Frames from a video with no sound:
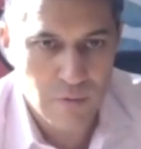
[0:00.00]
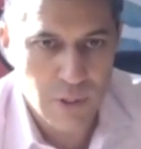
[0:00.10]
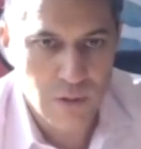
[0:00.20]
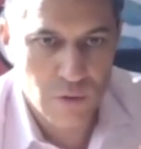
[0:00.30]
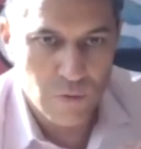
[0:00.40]

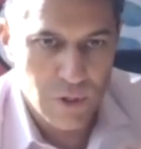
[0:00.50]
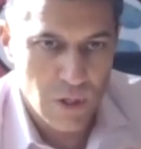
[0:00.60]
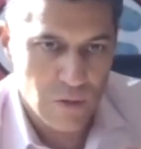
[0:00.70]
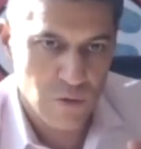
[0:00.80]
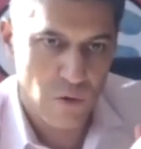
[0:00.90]
It
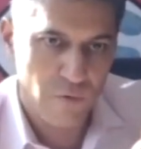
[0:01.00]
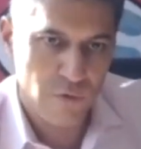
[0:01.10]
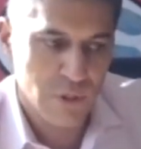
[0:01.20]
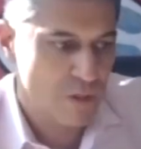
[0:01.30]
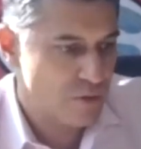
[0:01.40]
contains
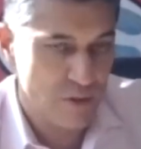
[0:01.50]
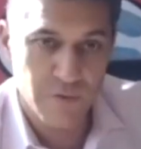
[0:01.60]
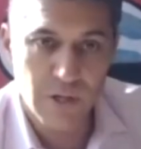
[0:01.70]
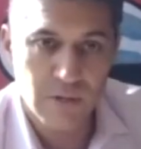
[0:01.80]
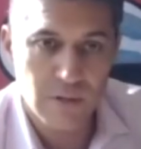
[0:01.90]
obviously the
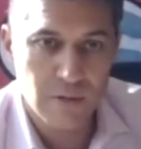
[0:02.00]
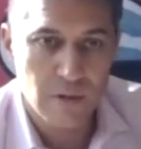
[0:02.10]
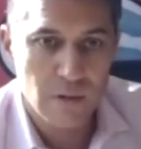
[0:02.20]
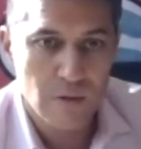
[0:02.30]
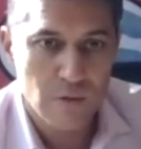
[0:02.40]
devices,
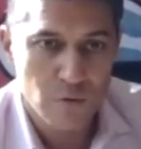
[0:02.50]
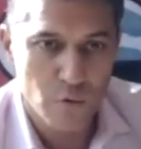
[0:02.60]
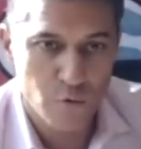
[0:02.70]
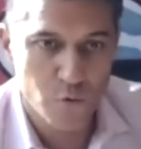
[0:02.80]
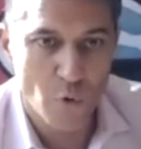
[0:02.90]
so
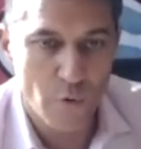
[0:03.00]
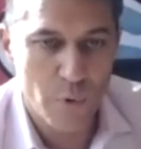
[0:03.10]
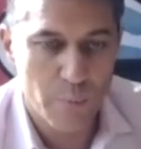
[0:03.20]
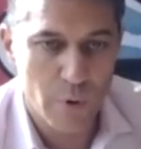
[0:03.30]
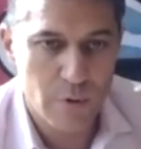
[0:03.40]
2 or 3
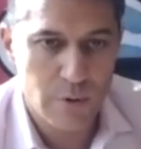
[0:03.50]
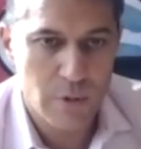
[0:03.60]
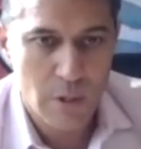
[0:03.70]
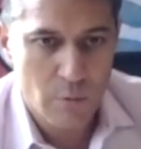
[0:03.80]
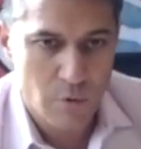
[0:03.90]
pods,
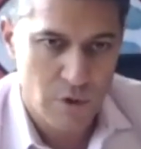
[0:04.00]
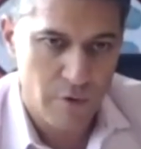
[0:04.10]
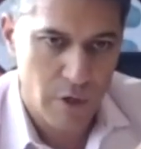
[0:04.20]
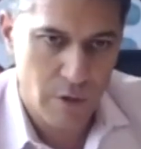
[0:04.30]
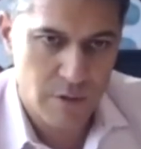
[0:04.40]
which are
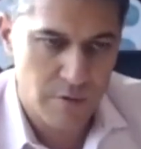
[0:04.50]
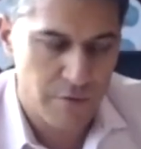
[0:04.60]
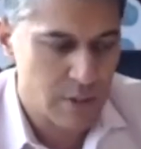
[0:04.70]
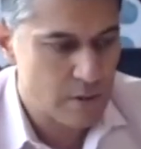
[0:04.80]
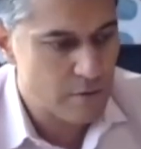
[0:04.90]
very cost effective.